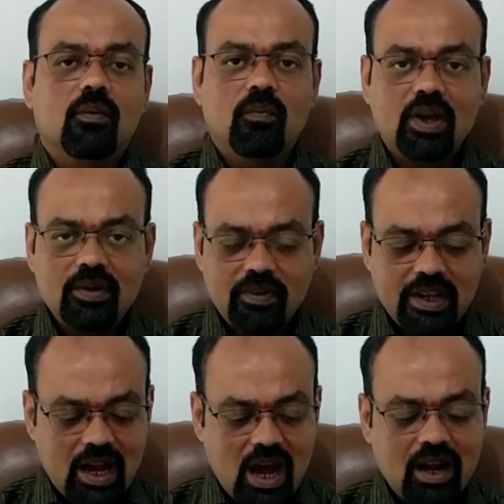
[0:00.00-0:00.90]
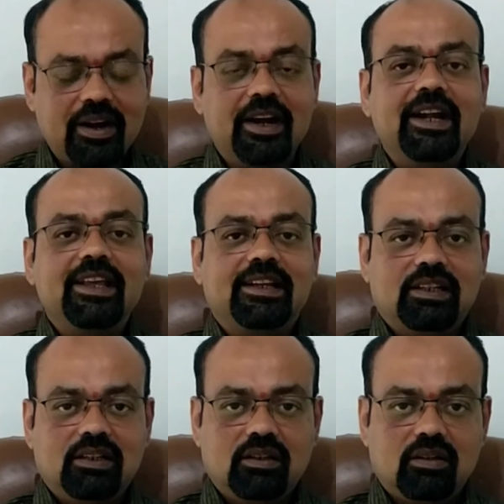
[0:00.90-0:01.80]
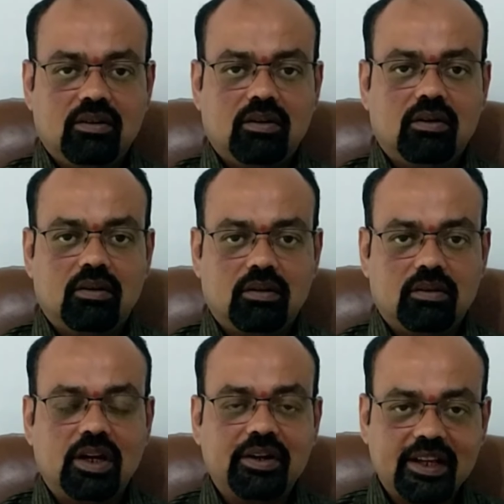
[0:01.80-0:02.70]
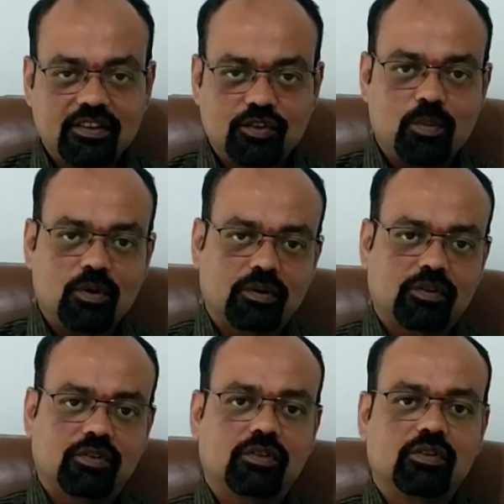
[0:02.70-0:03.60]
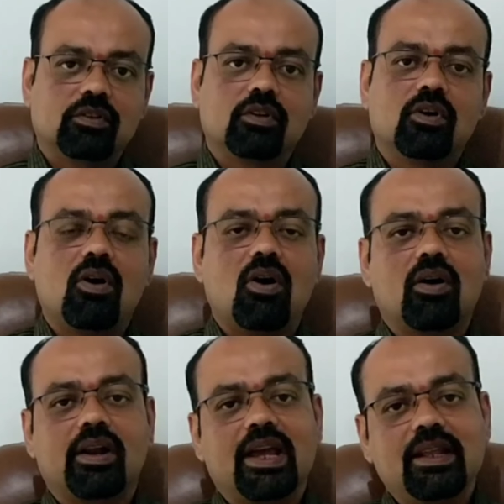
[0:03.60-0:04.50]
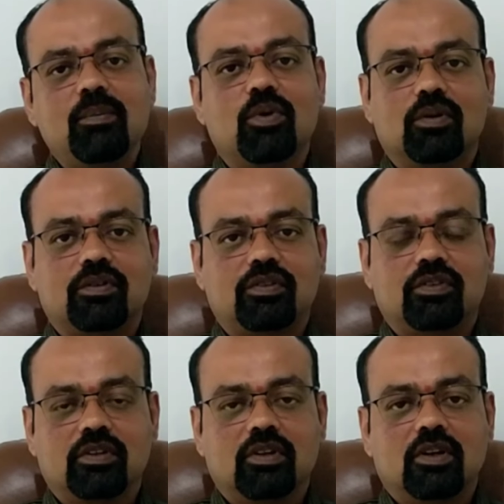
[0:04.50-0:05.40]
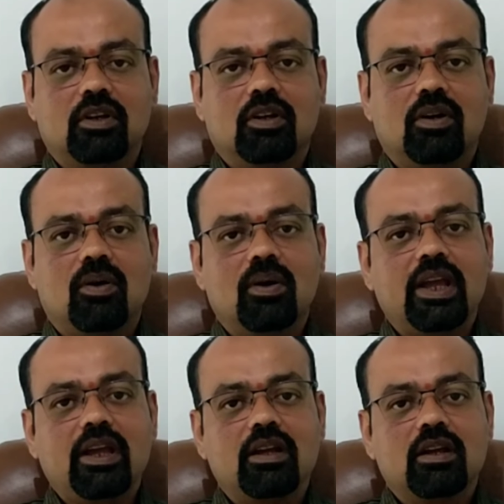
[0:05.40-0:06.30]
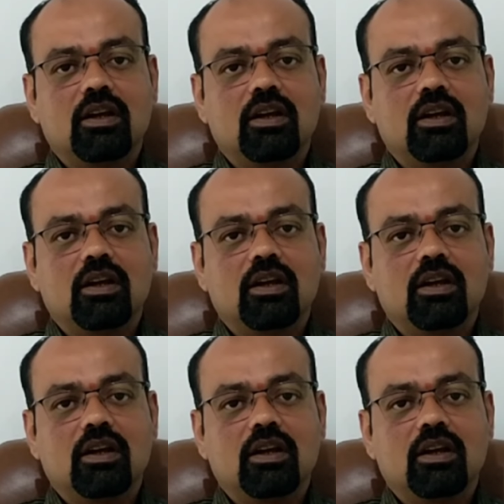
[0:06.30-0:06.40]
when we are reading the textbooks or any books, Okay?